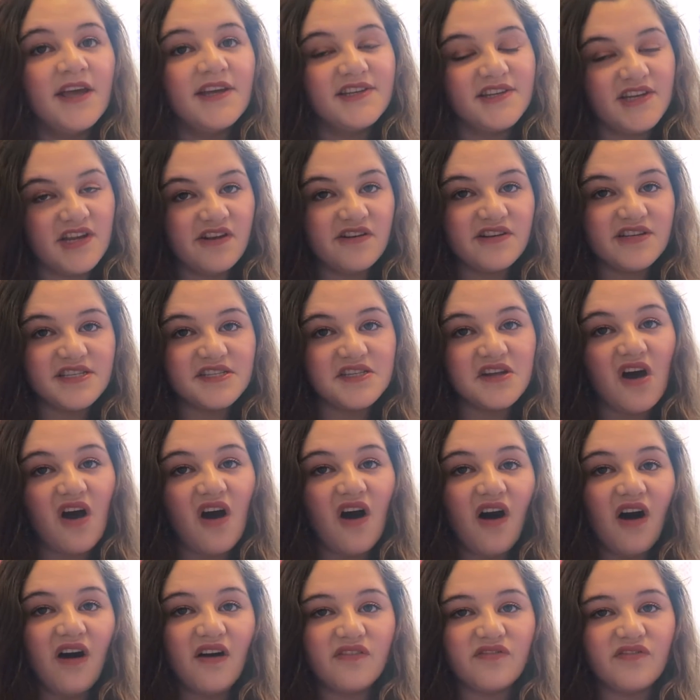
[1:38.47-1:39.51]
Don't start
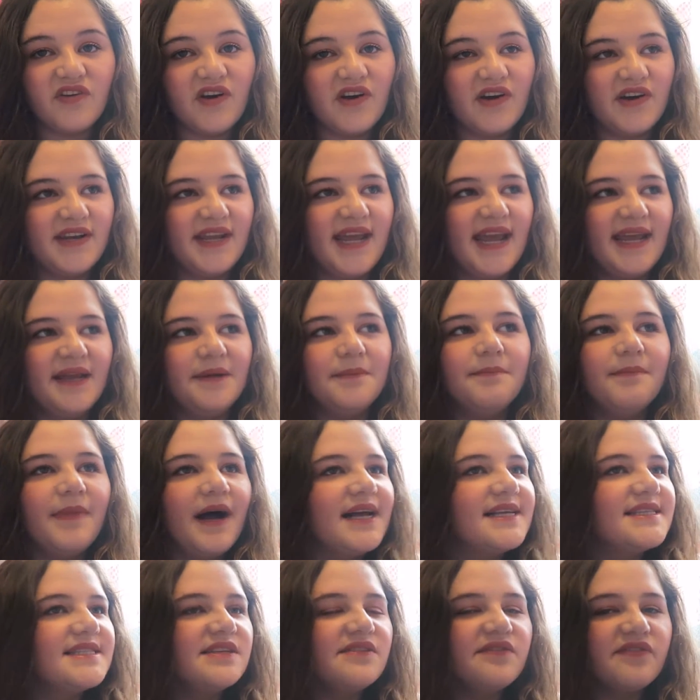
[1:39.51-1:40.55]
off on a
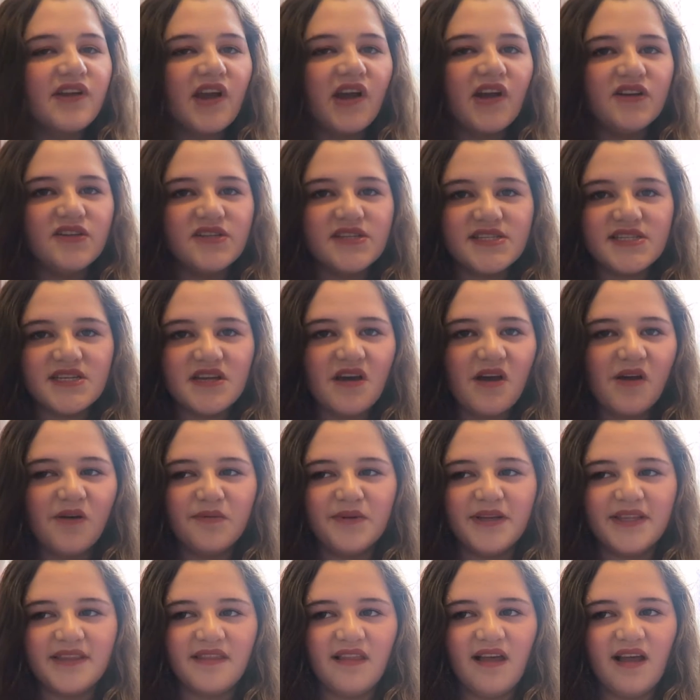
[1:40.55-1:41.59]
massive coaster
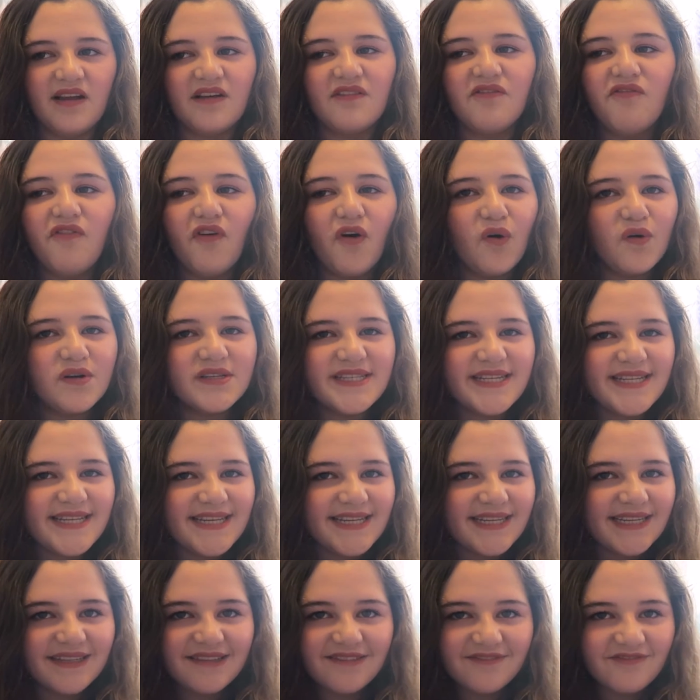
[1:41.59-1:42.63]
with like
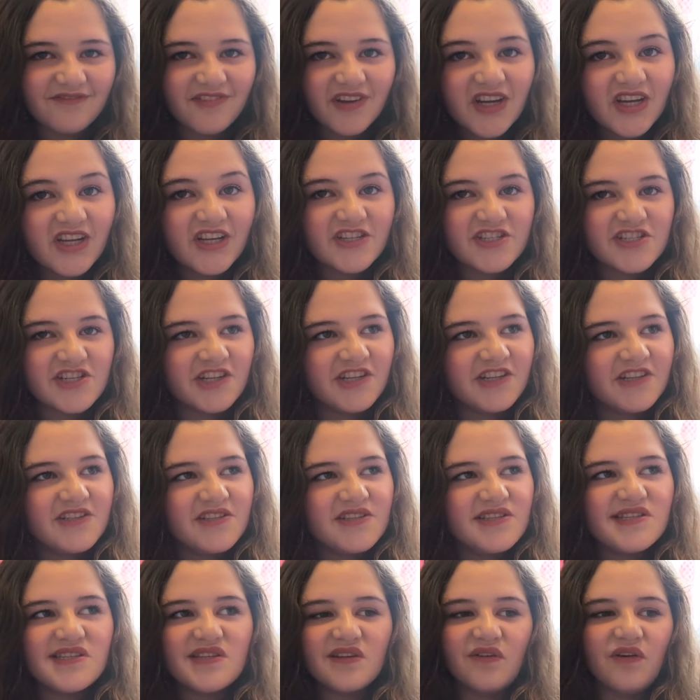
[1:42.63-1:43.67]
14
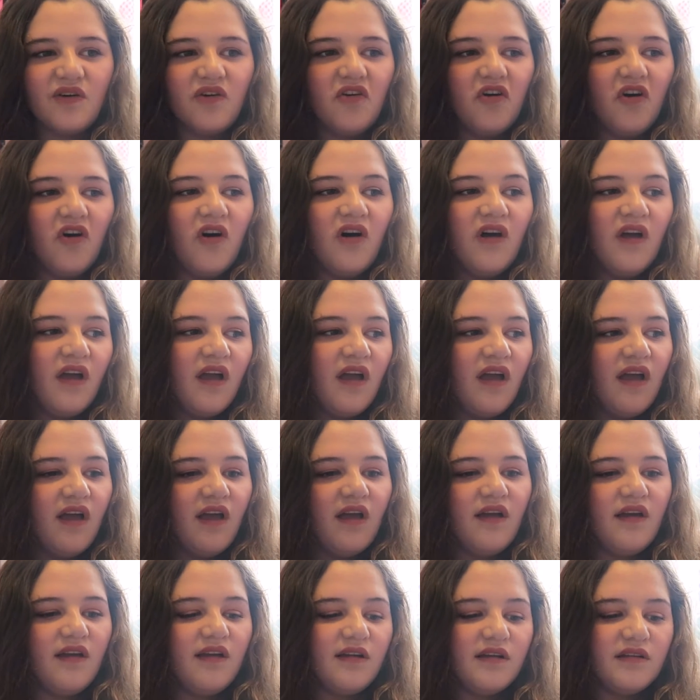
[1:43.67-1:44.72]
inversions or
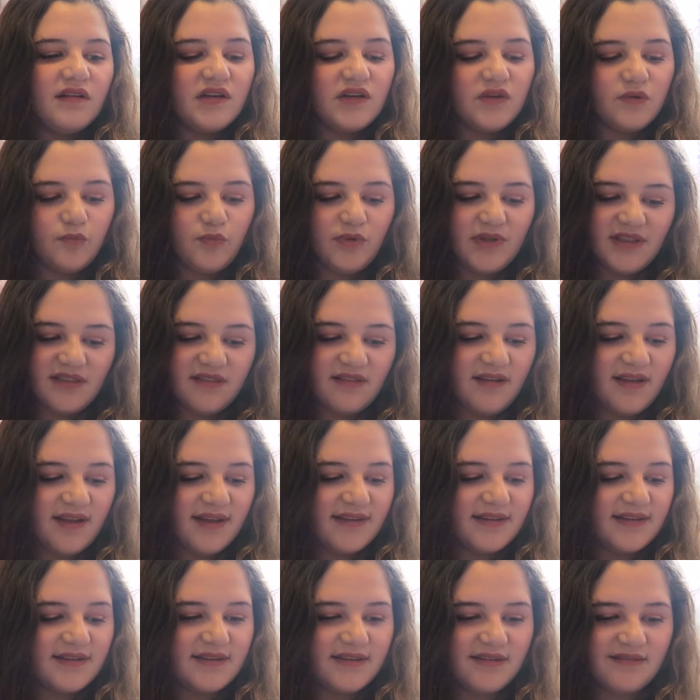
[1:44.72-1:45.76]
with
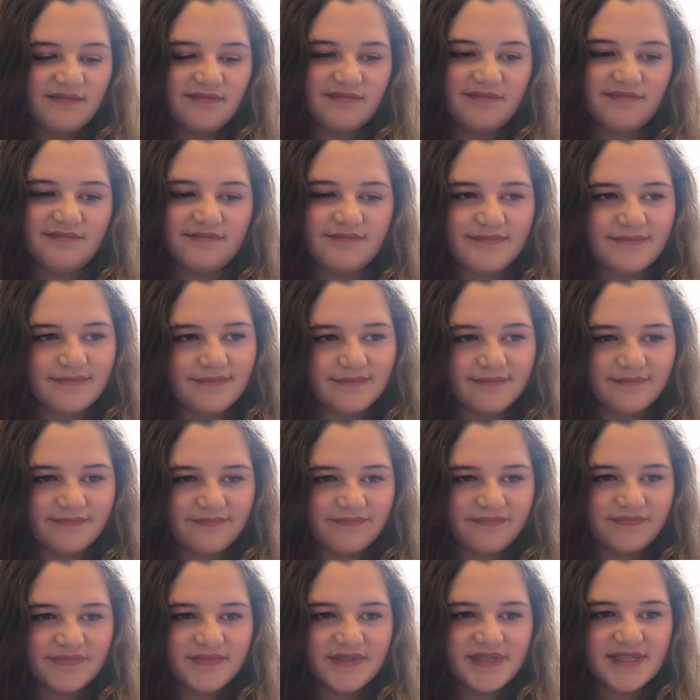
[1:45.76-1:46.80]
like
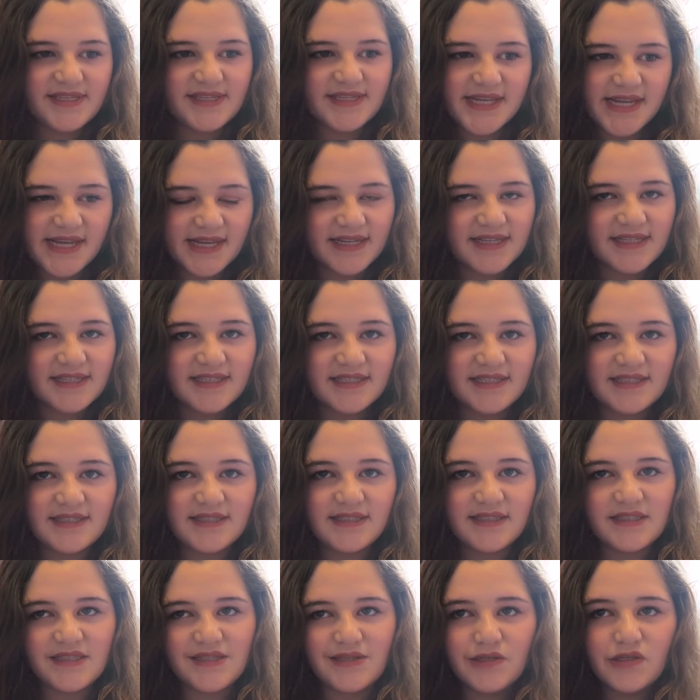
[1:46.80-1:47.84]

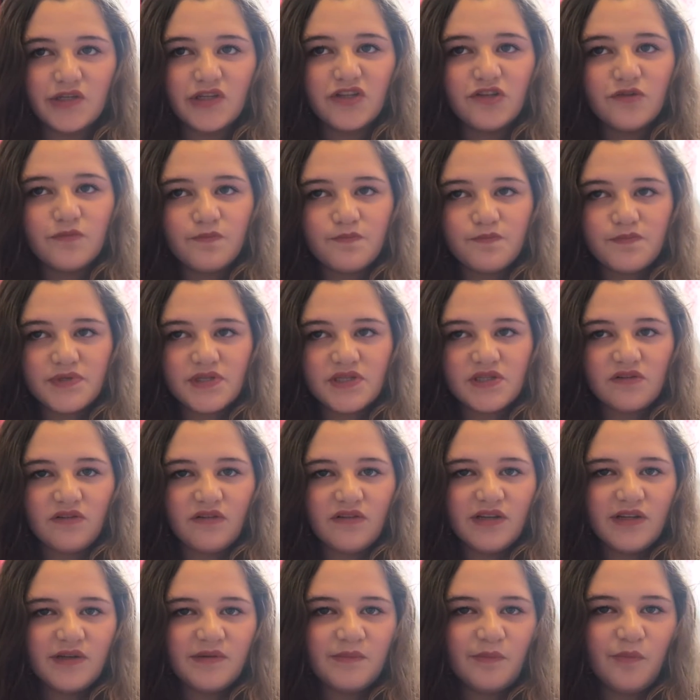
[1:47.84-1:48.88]
6 loops
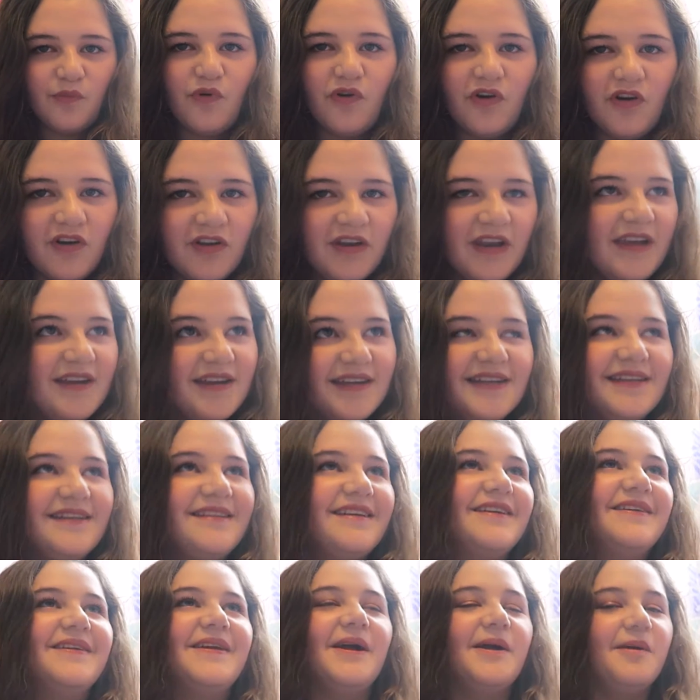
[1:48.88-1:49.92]
all in one. I
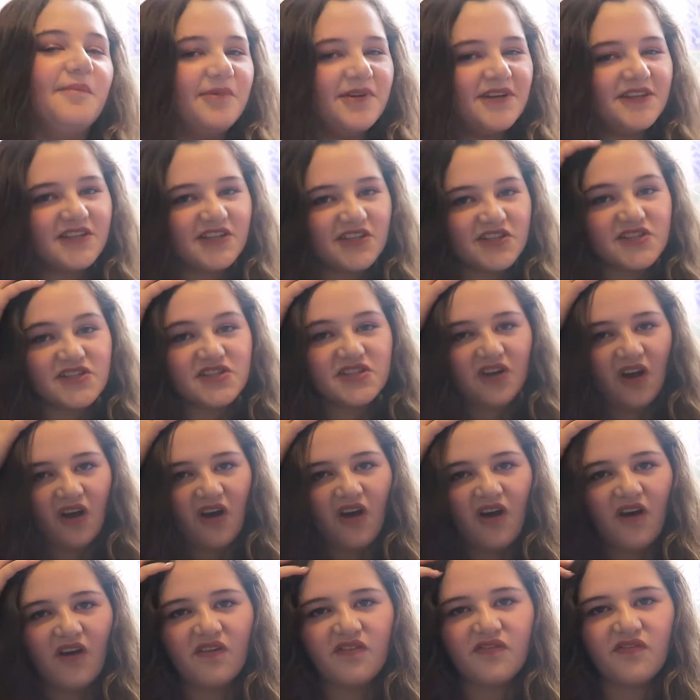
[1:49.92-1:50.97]
don't know, but just
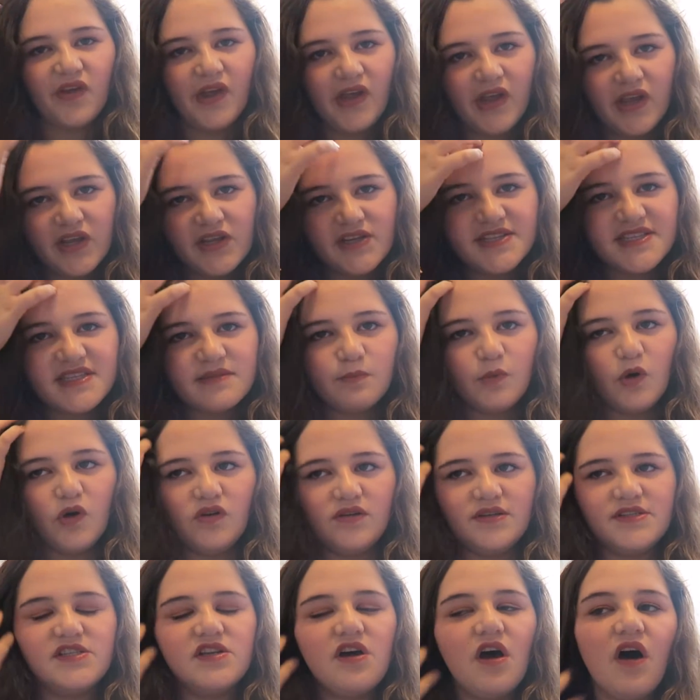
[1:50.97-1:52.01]
start off
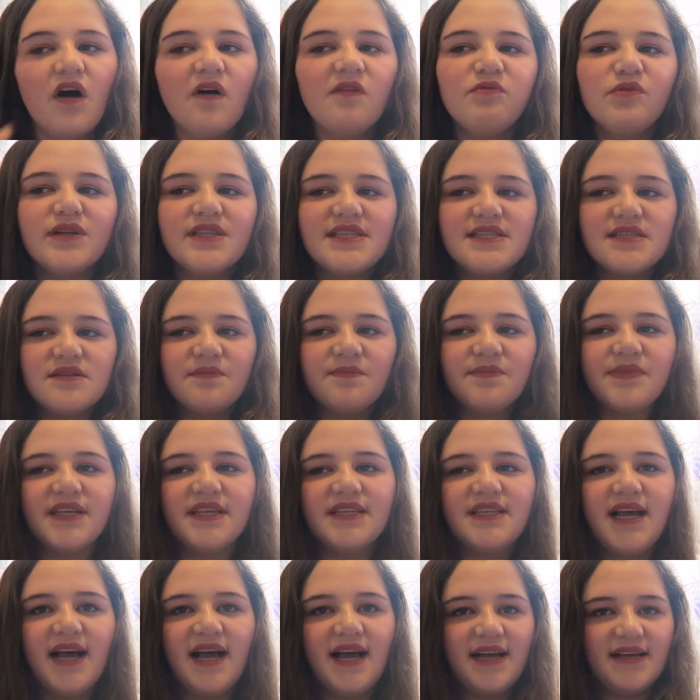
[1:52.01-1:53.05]
small. Start off with
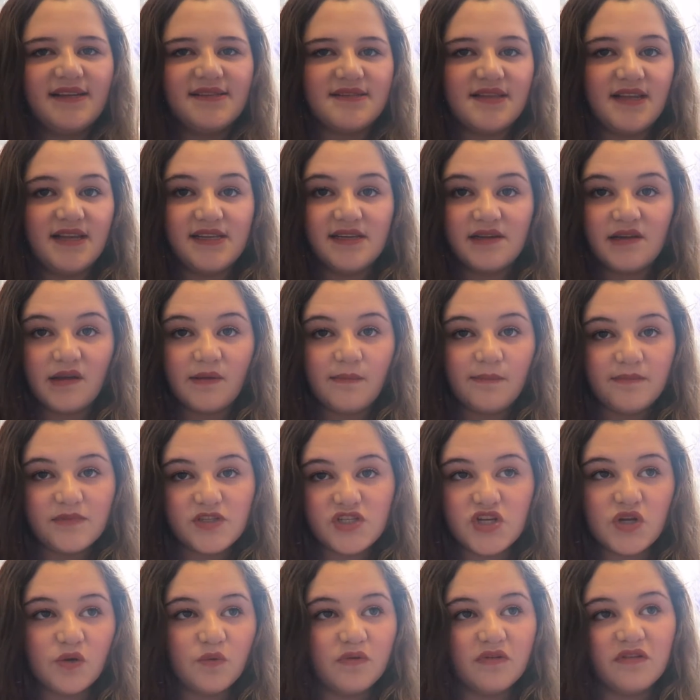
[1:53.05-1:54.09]
something that has like
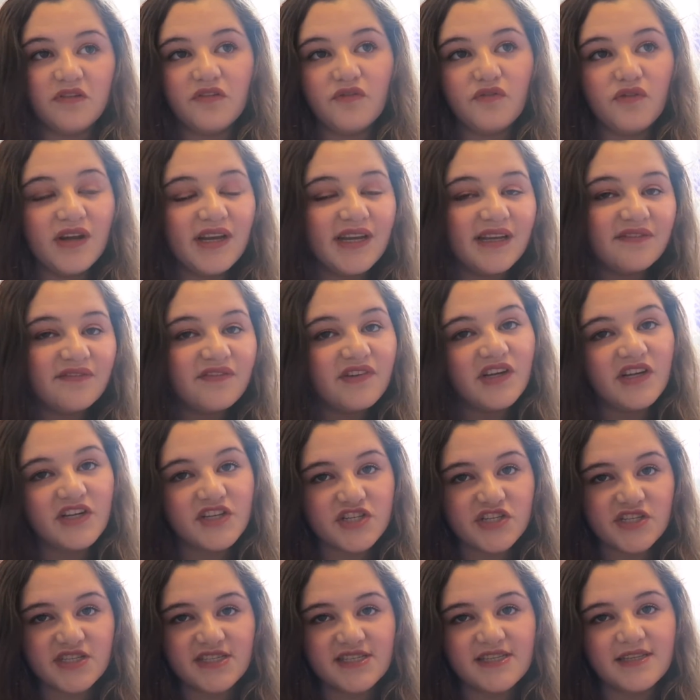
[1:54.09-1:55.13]
2 or 3
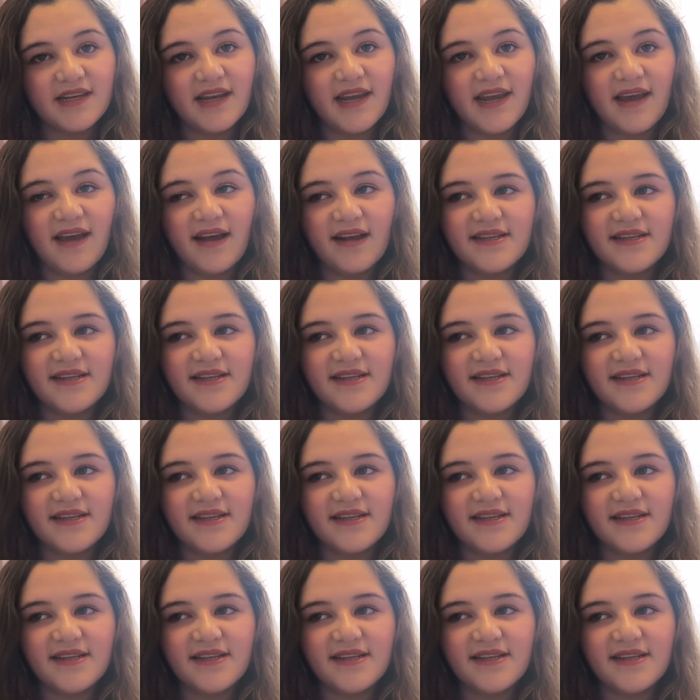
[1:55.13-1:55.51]
inversions in it.